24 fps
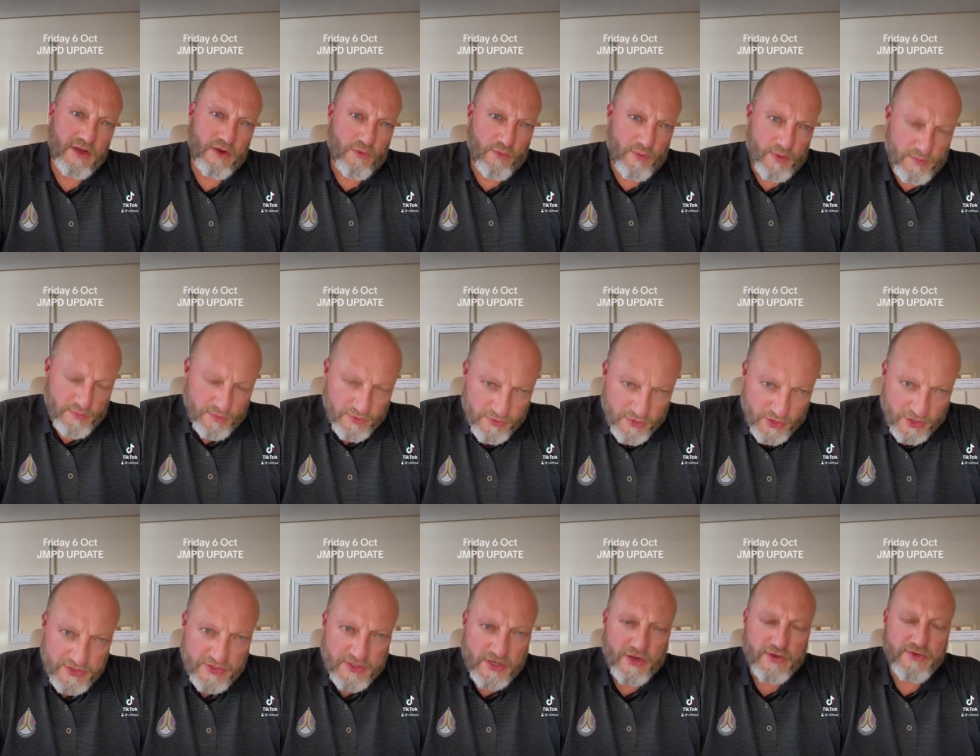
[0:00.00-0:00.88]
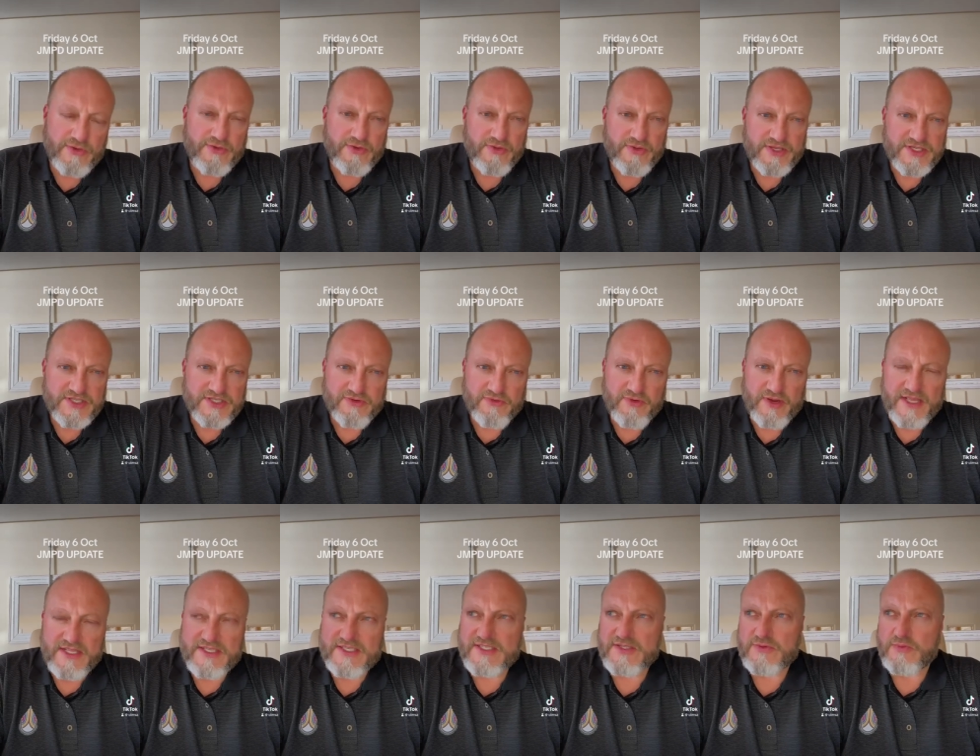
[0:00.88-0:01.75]
We will not go to the
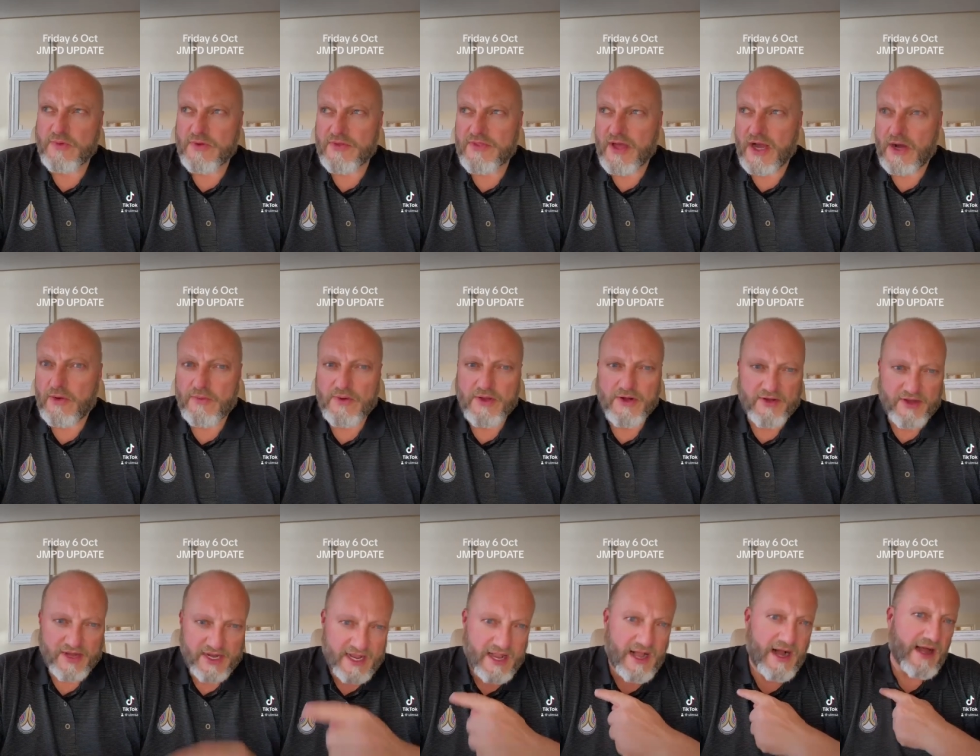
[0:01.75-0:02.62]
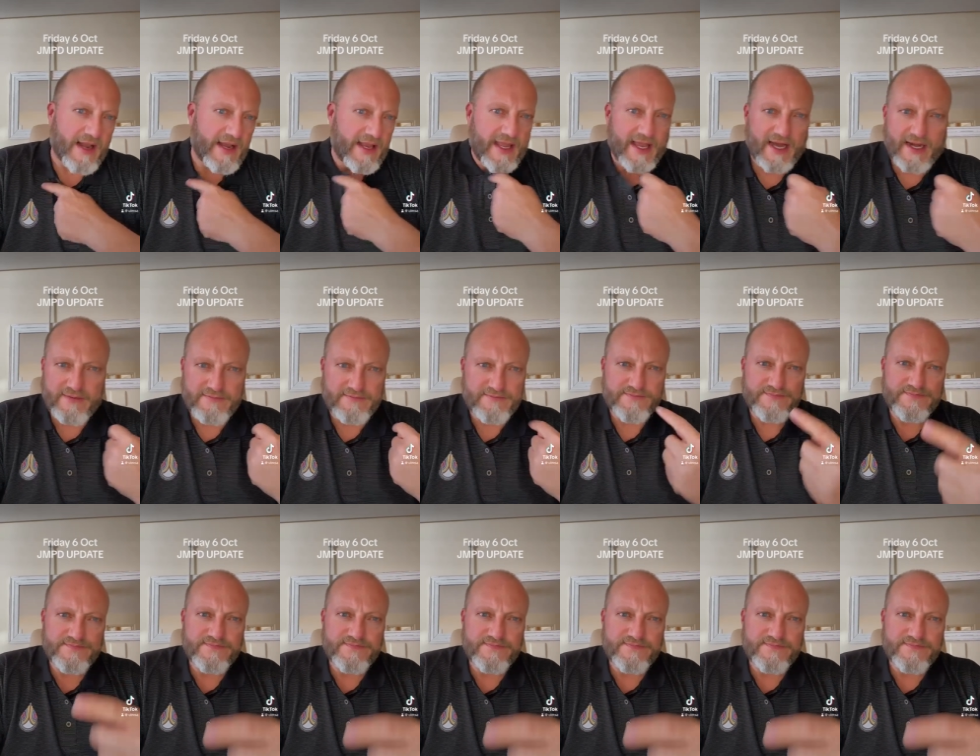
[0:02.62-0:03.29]
streets with our regalia.